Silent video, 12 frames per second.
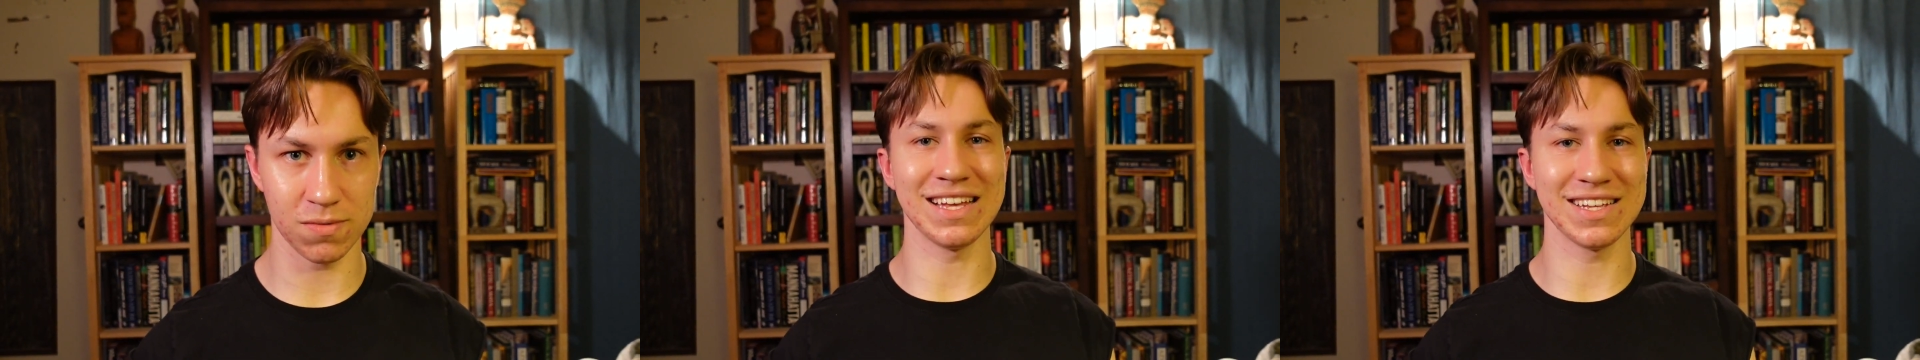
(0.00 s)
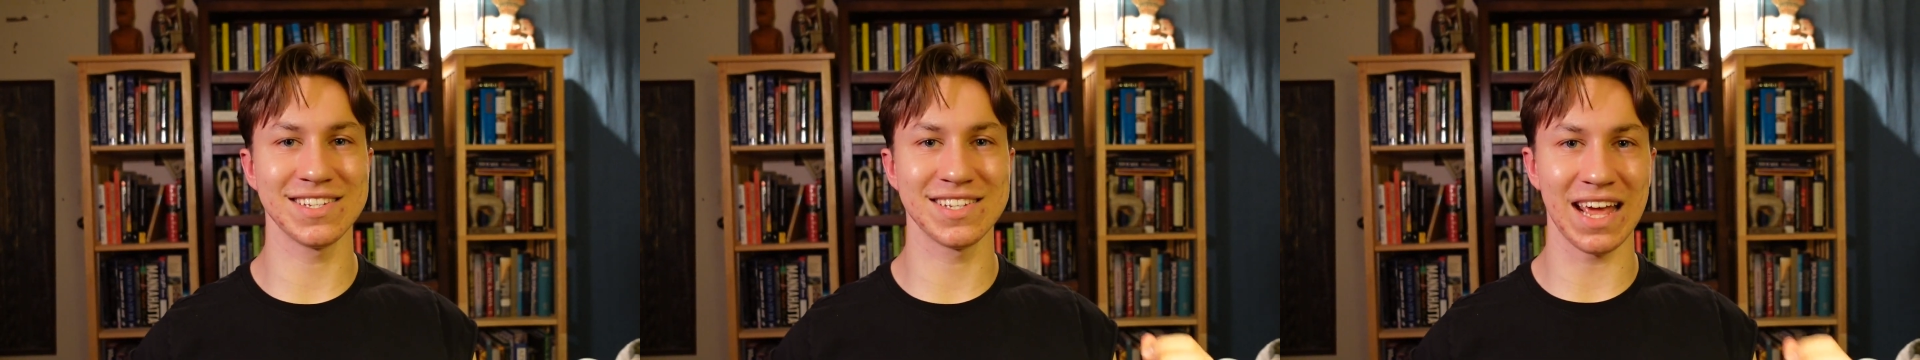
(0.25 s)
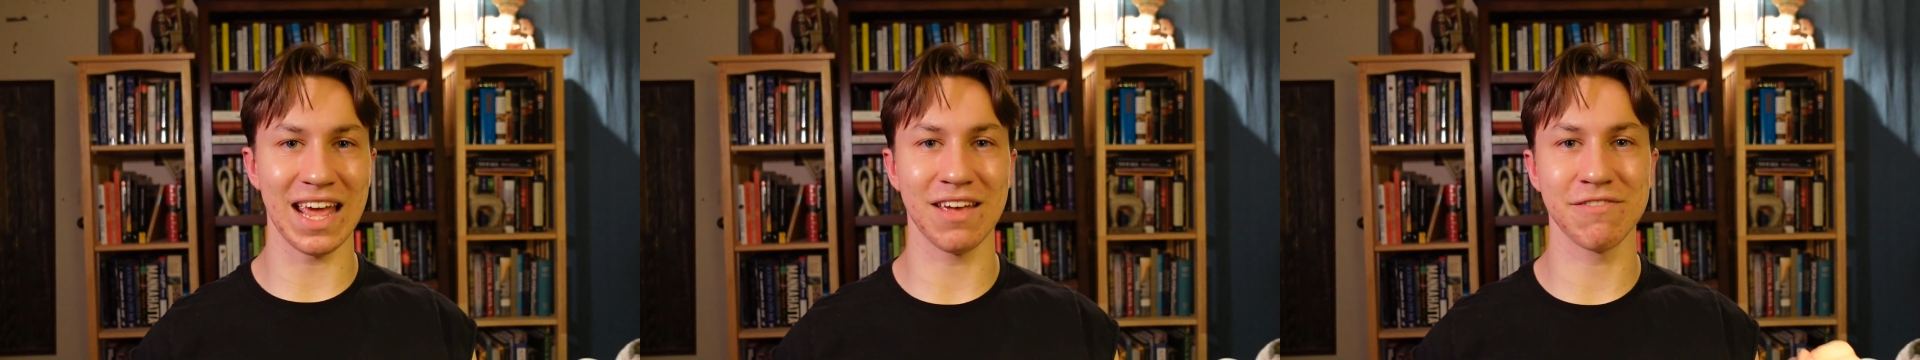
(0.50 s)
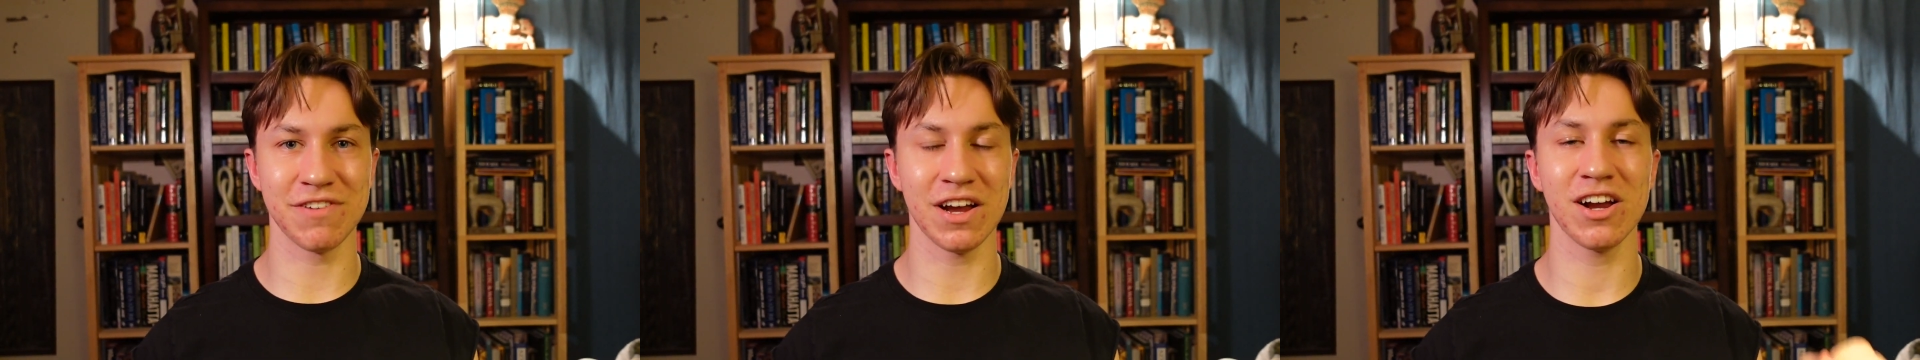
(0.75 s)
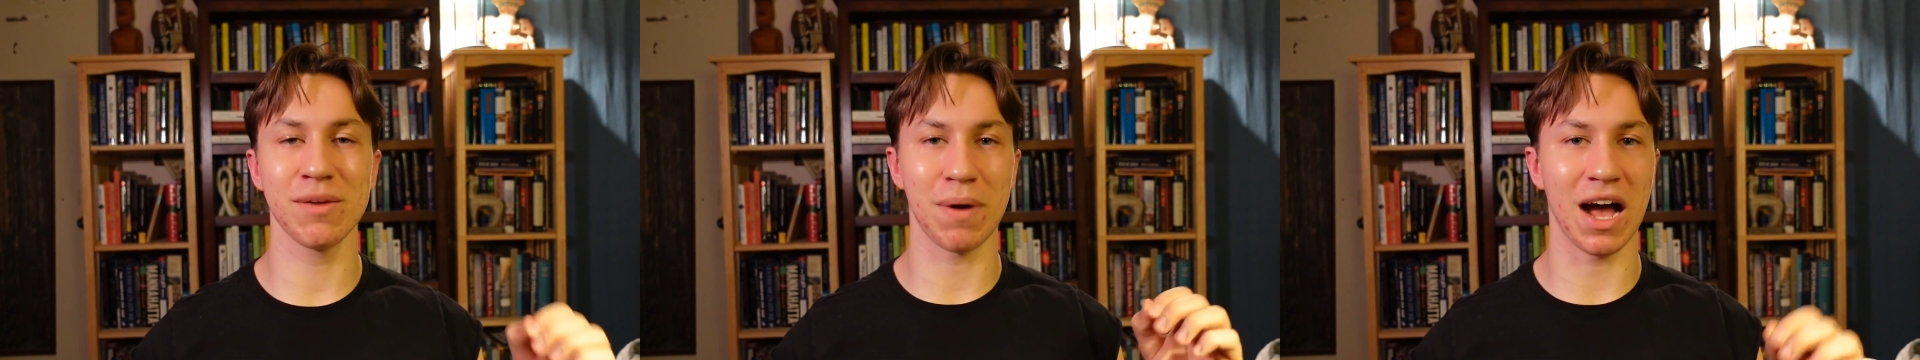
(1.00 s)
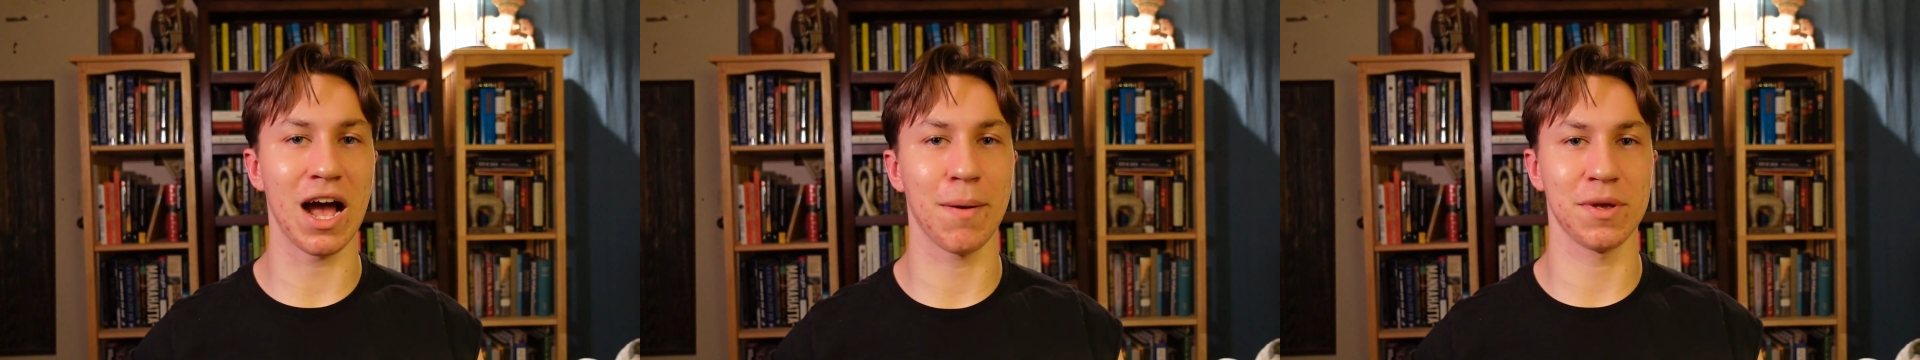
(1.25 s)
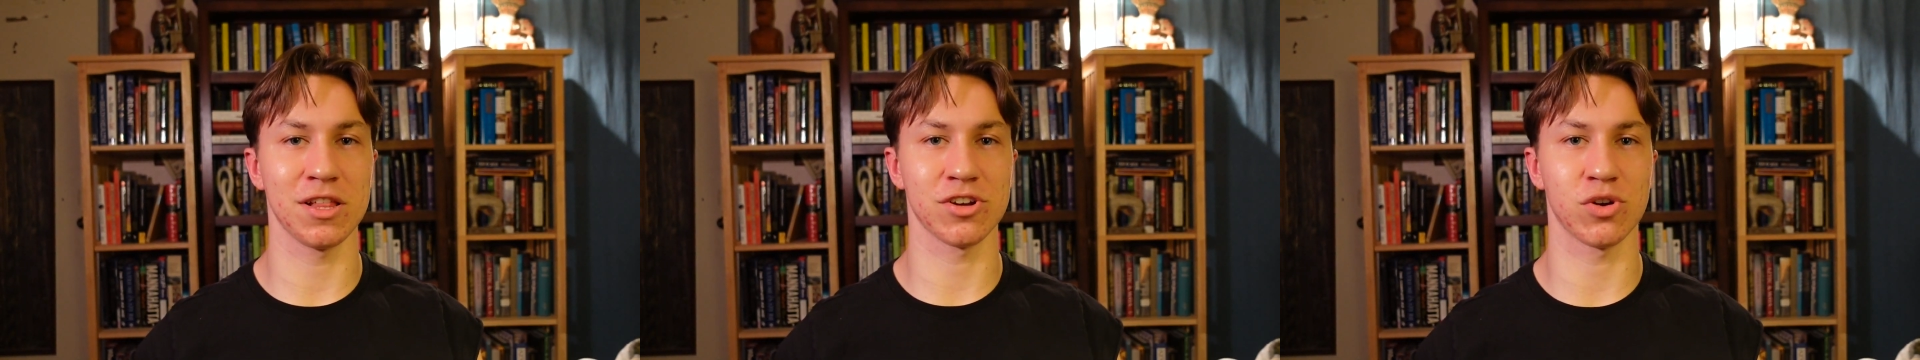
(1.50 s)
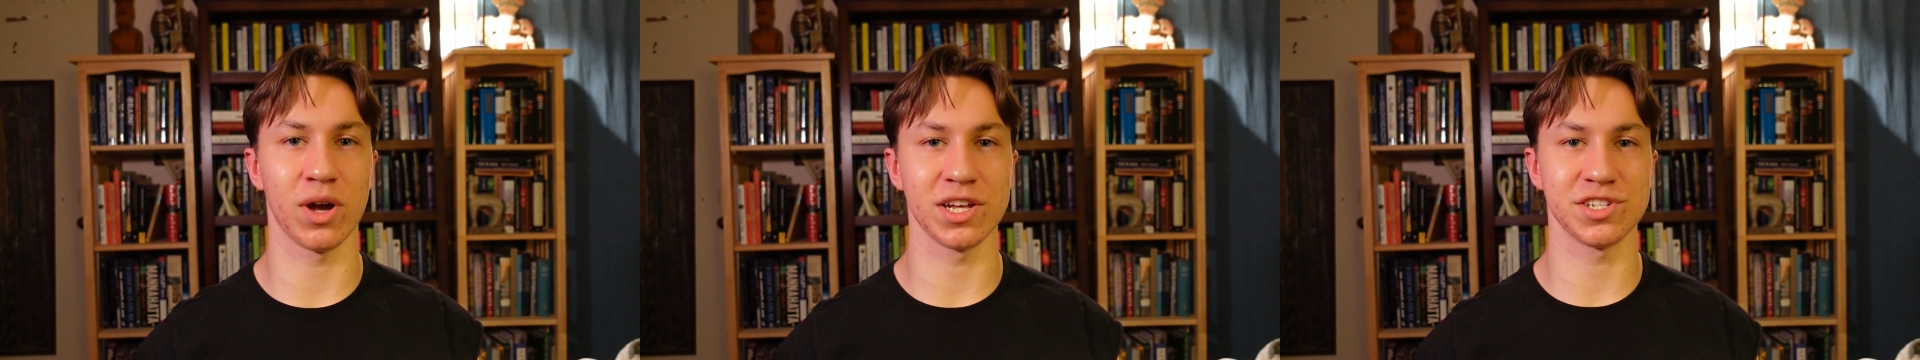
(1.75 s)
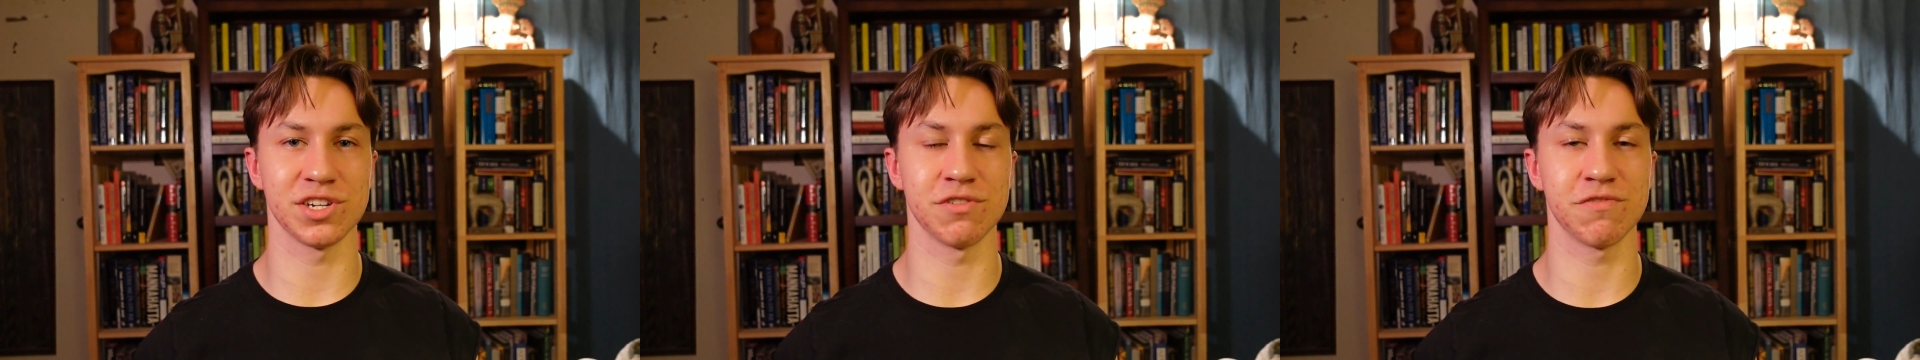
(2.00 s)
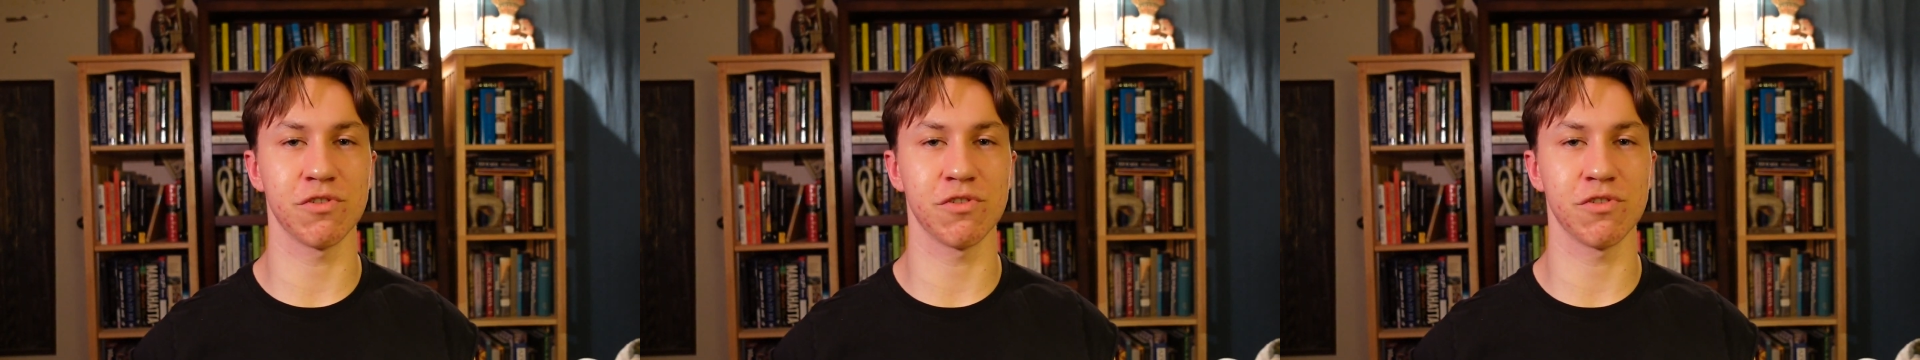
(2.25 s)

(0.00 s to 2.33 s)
Is a very popular question